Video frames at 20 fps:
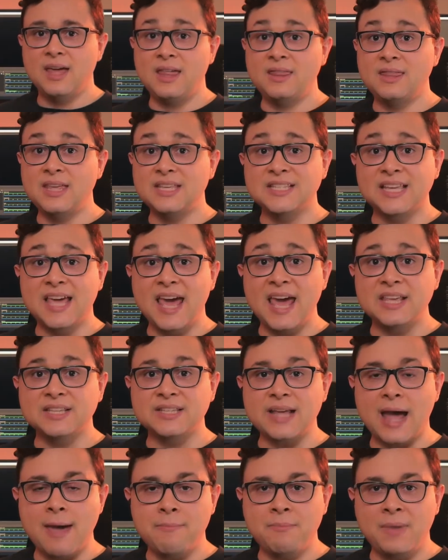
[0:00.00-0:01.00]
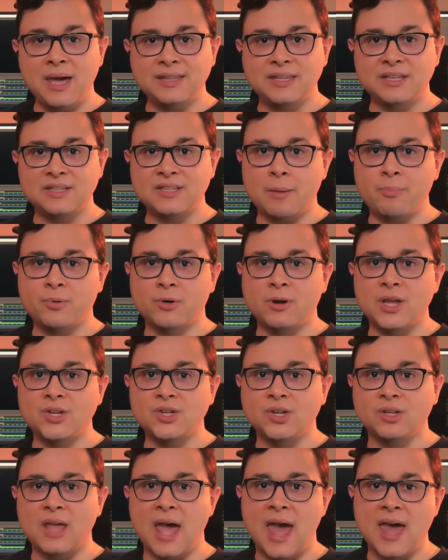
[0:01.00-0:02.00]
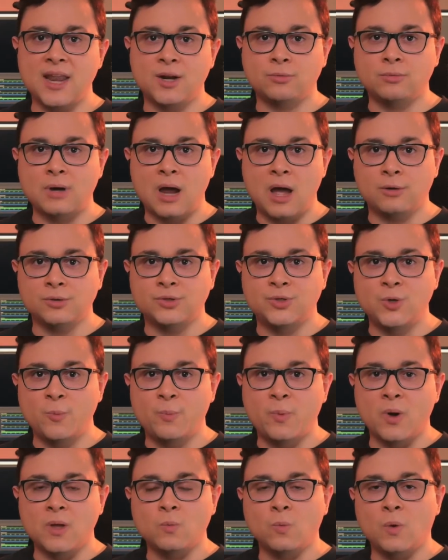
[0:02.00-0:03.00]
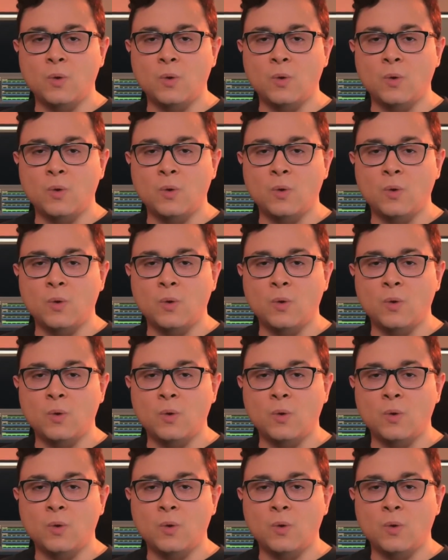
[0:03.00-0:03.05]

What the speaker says: In this case, I made the separation at around 2.1